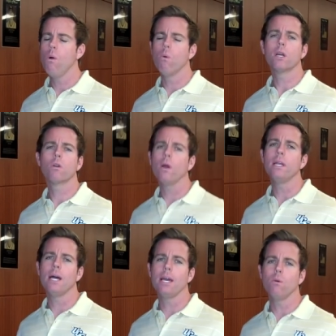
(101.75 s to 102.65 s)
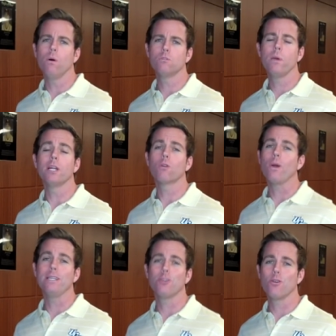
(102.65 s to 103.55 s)
What a great night it was. We had a
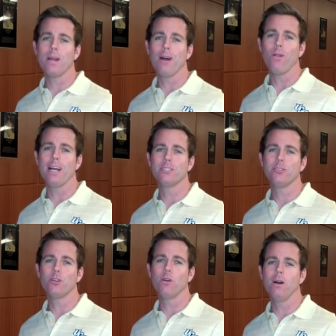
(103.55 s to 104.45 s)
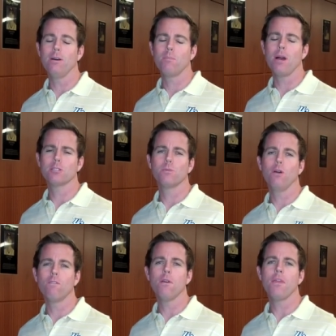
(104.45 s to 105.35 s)
great turnout last year.
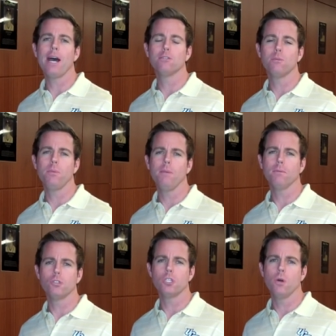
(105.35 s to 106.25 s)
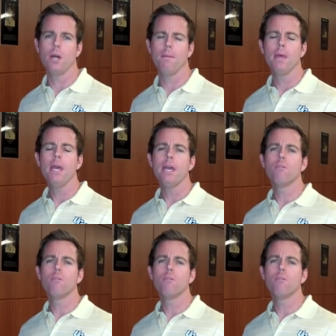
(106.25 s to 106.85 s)
Approximately over 1,000 people showed up.